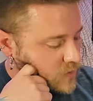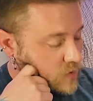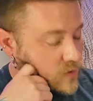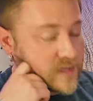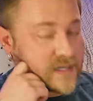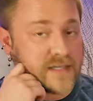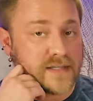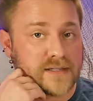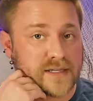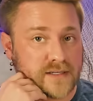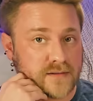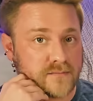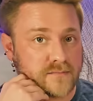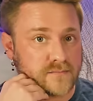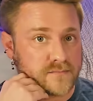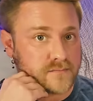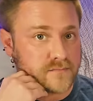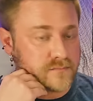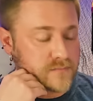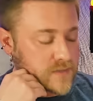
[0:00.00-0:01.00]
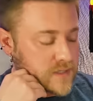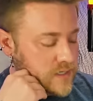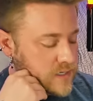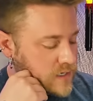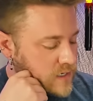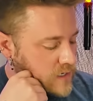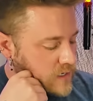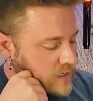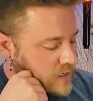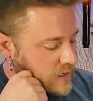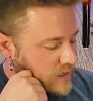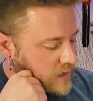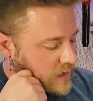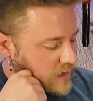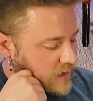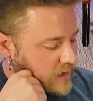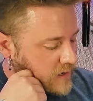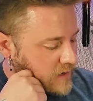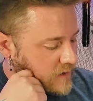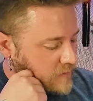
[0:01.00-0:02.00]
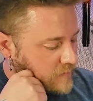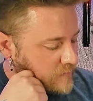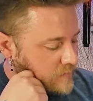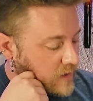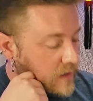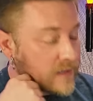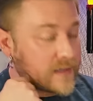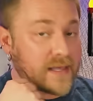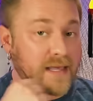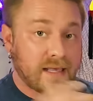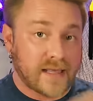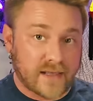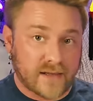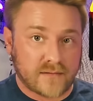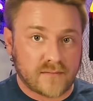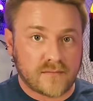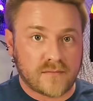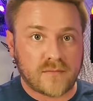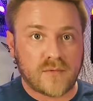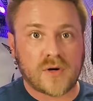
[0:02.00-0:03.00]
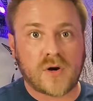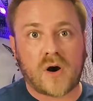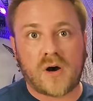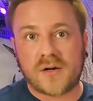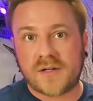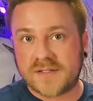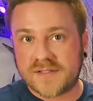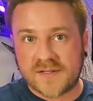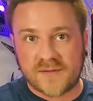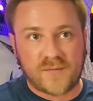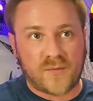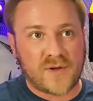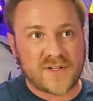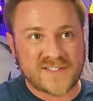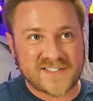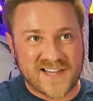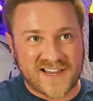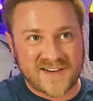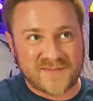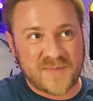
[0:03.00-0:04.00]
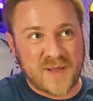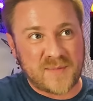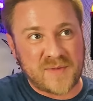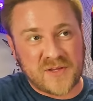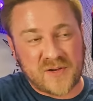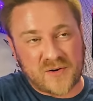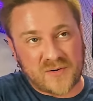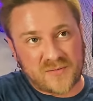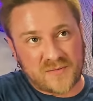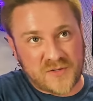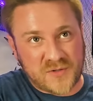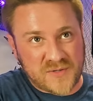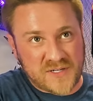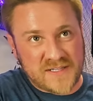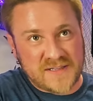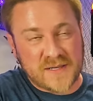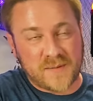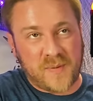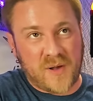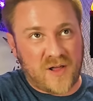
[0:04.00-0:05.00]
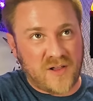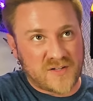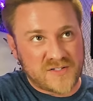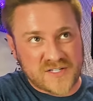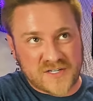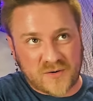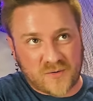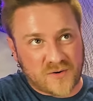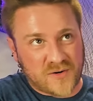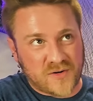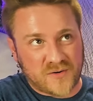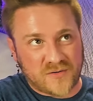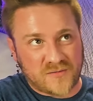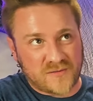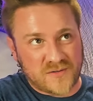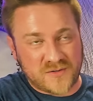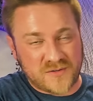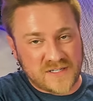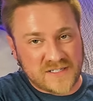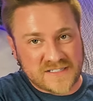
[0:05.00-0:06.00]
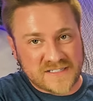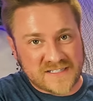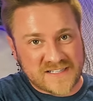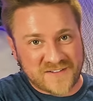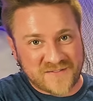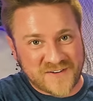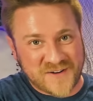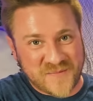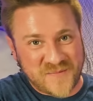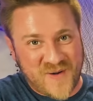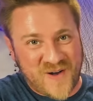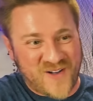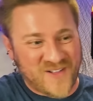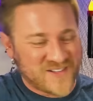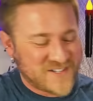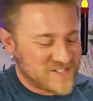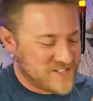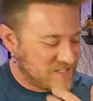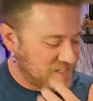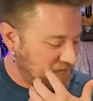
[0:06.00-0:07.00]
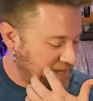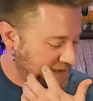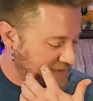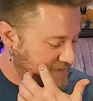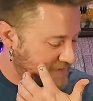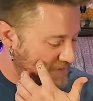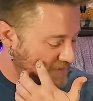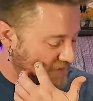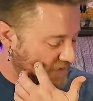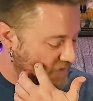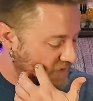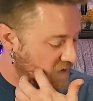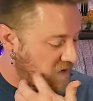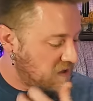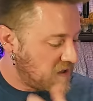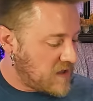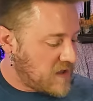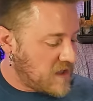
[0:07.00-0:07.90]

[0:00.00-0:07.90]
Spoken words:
Or healing. Again, regardless of what side. Maybe you need the apology or you need to give an apology, Cancer.